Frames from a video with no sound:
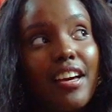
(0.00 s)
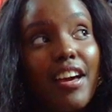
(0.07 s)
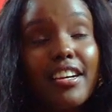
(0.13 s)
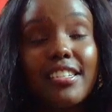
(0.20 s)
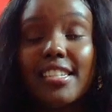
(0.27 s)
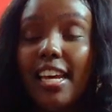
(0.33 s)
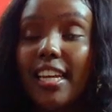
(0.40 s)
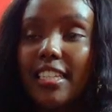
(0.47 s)

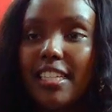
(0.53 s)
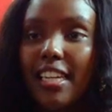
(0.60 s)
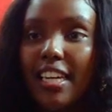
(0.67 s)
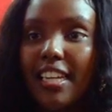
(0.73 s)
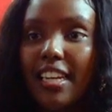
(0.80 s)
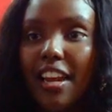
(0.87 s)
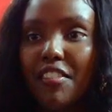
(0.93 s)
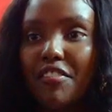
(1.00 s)
excited
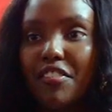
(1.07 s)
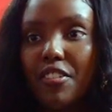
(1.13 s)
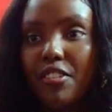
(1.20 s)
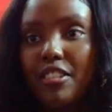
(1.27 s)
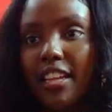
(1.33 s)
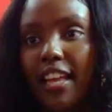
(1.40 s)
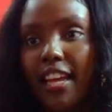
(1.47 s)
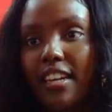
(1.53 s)
and I
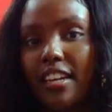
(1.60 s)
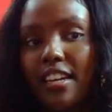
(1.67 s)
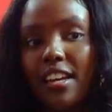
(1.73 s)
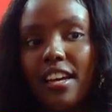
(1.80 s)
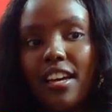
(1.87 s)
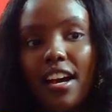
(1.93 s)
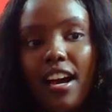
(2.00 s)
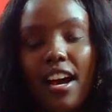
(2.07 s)
felt like
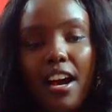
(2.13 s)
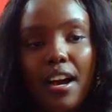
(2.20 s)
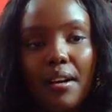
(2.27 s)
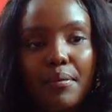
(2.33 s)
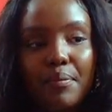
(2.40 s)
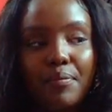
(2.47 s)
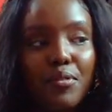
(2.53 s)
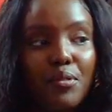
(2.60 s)

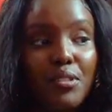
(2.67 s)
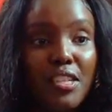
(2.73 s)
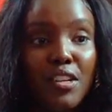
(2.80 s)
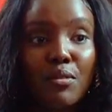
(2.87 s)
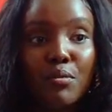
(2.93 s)
um, it was an